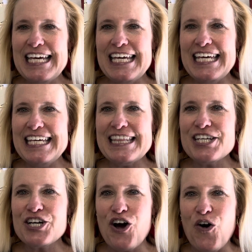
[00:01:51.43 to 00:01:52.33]
in the
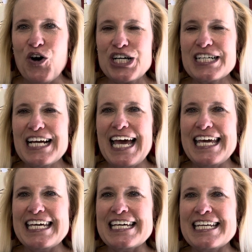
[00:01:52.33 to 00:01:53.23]
car,
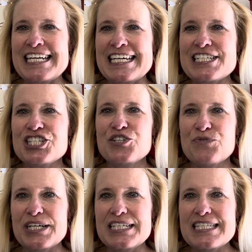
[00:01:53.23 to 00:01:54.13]
and she
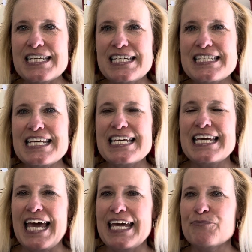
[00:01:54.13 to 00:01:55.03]
reads it,
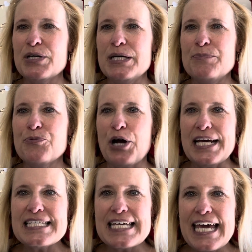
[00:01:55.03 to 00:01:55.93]
and we pray
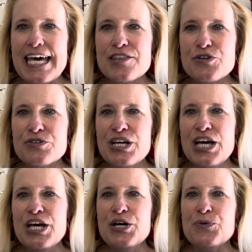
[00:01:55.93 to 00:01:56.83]
together.
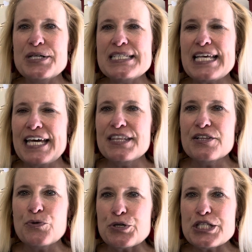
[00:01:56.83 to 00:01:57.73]
We say the
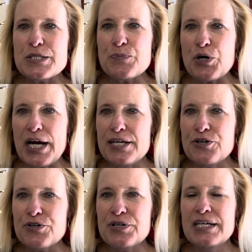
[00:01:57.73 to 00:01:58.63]
Lord's
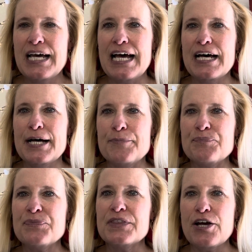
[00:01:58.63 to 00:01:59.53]
Prayer.
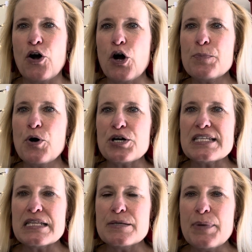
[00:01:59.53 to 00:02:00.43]
There are parts
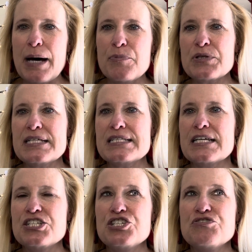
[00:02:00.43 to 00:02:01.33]
of the Bible that
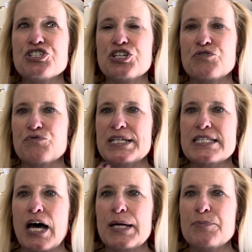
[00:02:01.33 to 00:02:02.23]
says you shouldn't recite